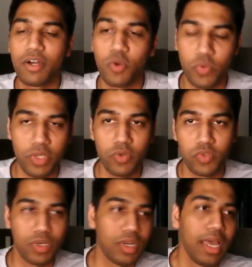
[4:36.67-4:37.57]
to the user.
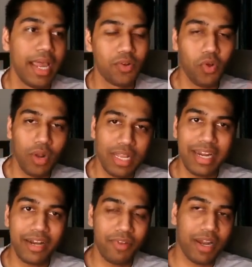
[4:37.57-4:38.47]
It will only get
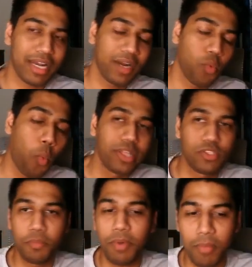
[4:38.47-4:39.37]
reflected once you
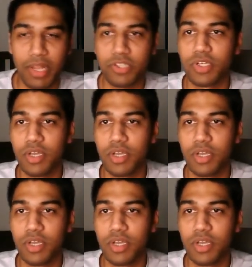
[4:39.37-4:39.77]
publish.